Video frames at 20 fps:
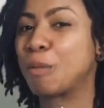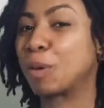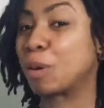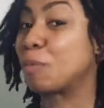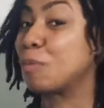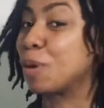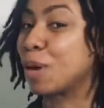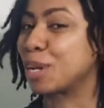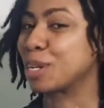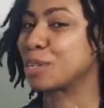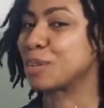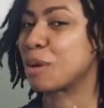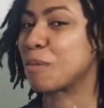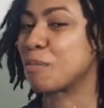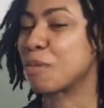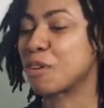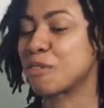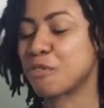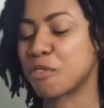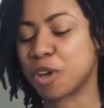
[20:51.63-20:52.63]
picture up
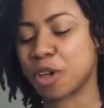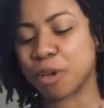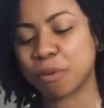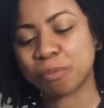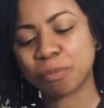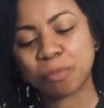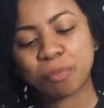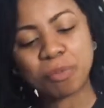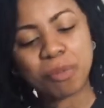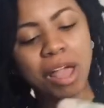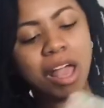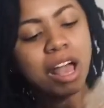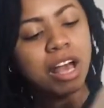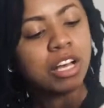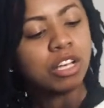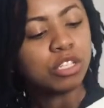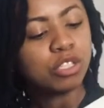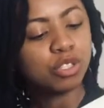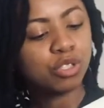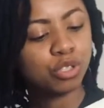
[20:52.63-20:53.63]
there for you.
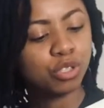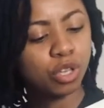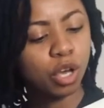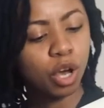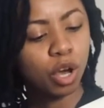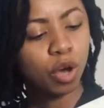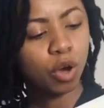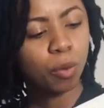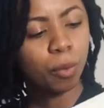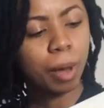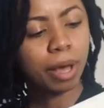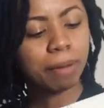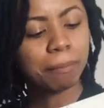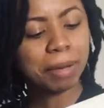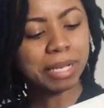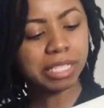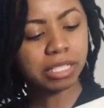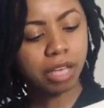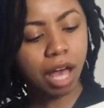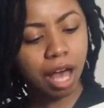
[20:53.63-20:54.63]
So,
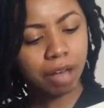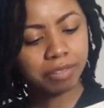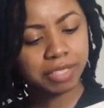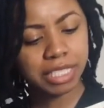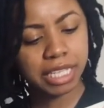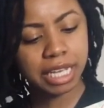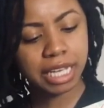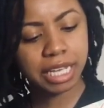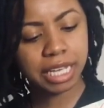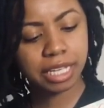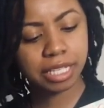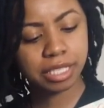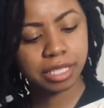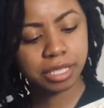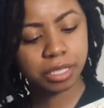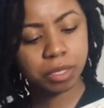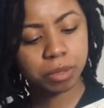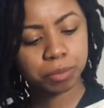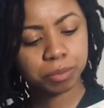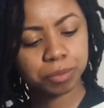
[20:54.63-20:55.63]
my
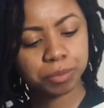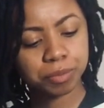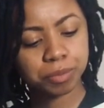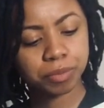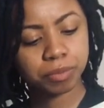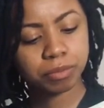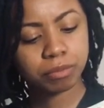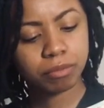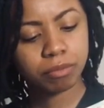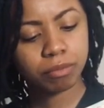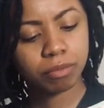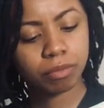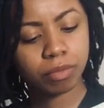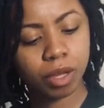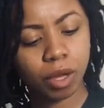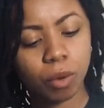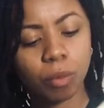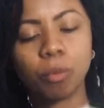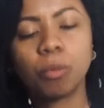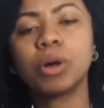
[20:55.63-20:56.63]
Softdisc,
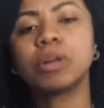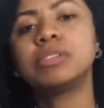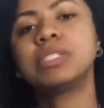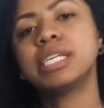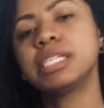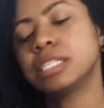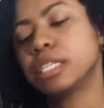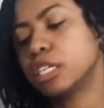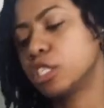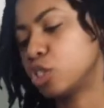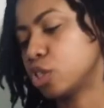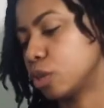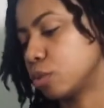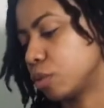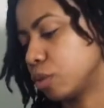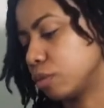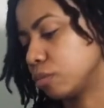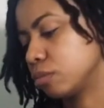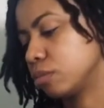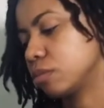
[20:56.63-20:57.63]
well, disc in
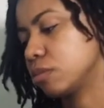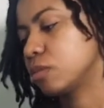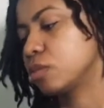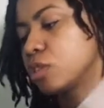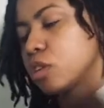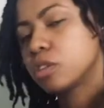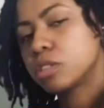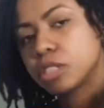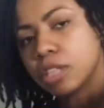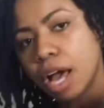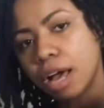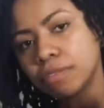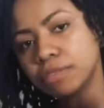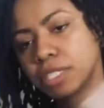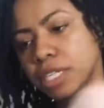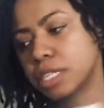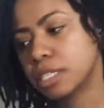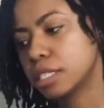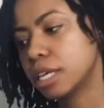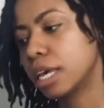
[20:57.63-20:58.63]
general. So
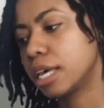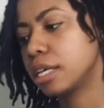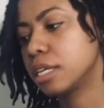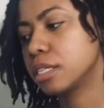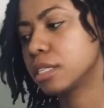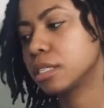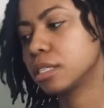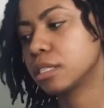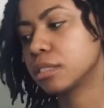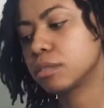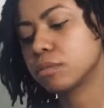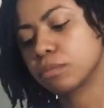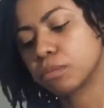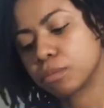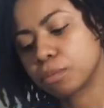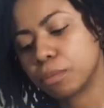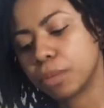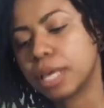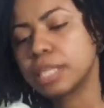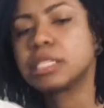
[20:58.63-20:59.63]
Softdisc
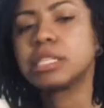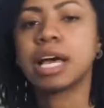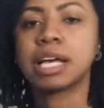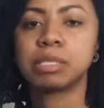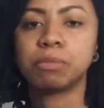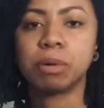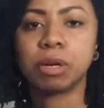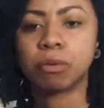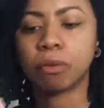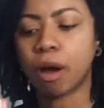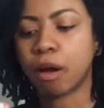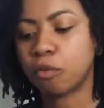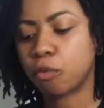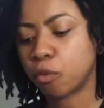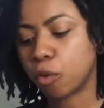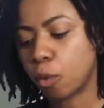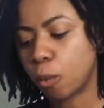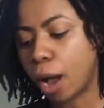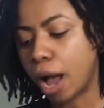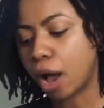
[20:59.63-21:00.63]
has been around
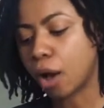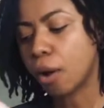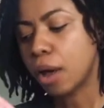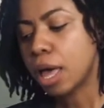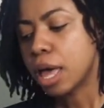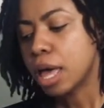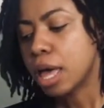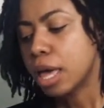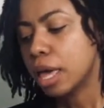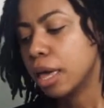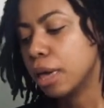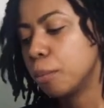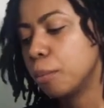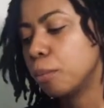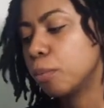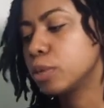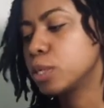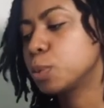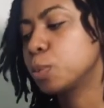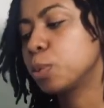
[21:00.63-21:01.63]
for a while.
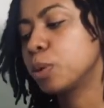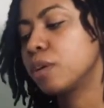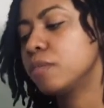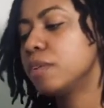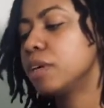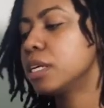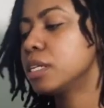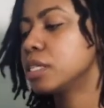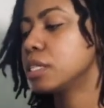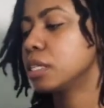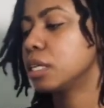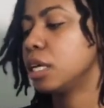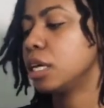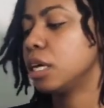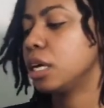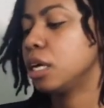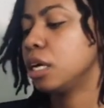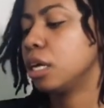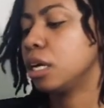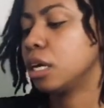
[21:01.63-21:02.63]
It was
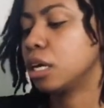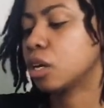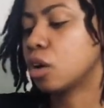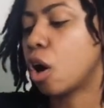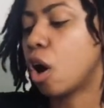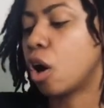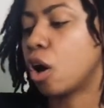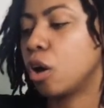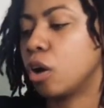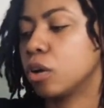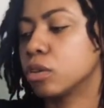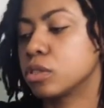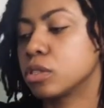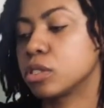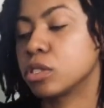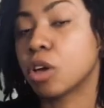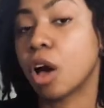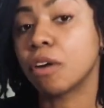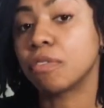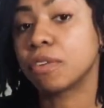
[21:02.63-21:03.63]
previously called Soft